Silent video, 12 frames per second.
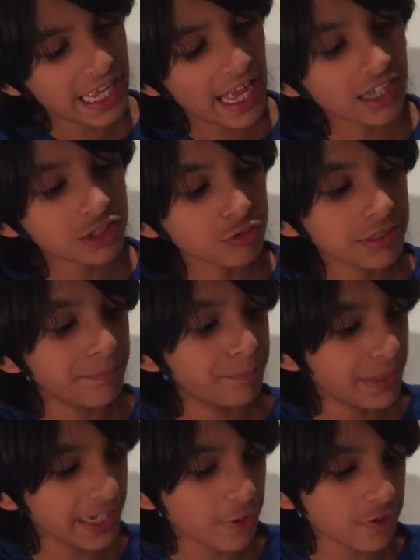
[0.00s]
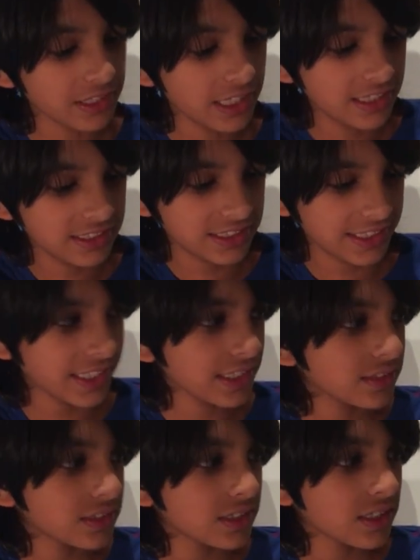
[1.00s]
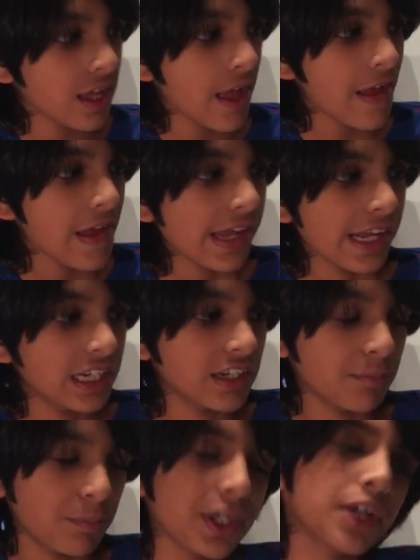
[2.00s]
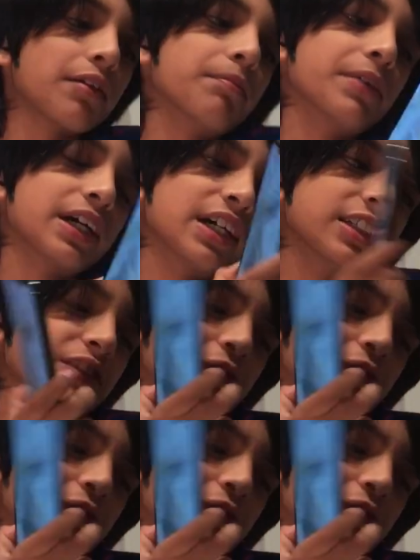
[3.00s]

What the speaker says: actually bigger than the 6, but because